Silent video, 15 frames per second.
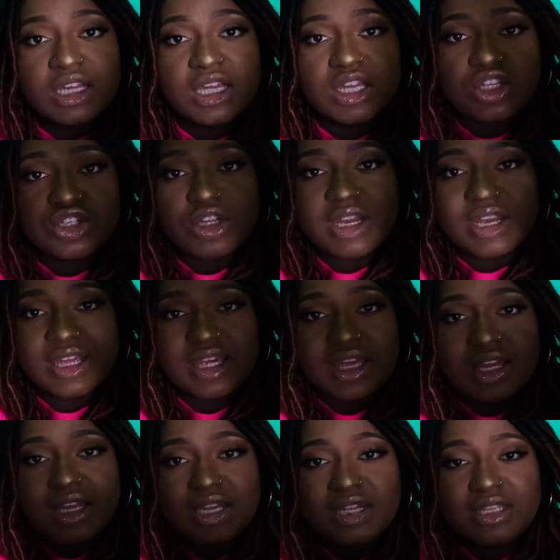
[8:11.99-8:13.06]
Try to
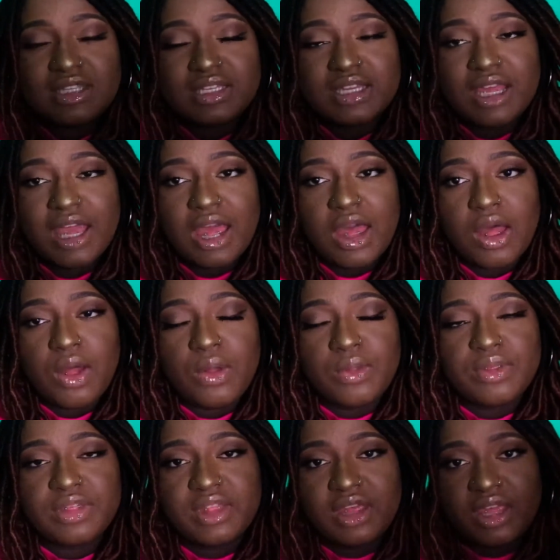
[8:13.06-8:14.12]
get it down
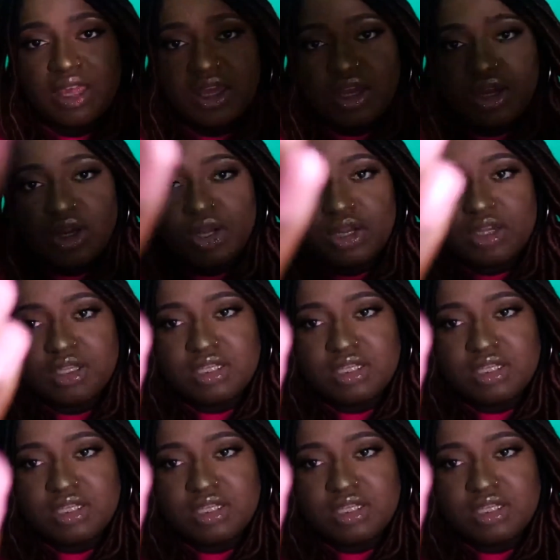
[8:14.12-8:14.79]
the hair,